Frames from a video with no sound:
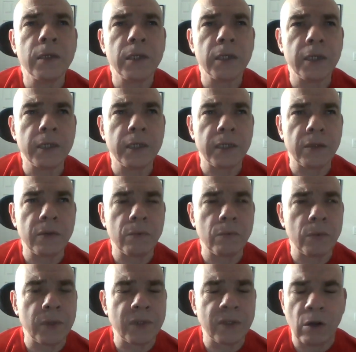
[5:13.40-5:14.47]
He
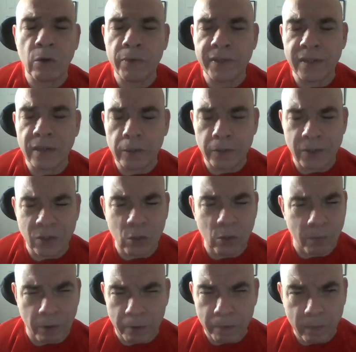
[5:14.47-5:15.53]
was always in a
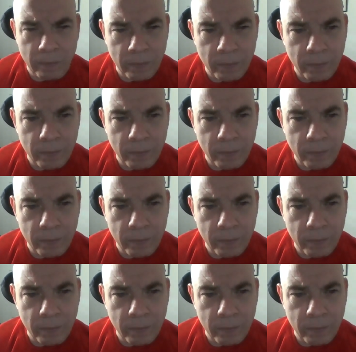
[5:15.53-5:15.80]
stupor,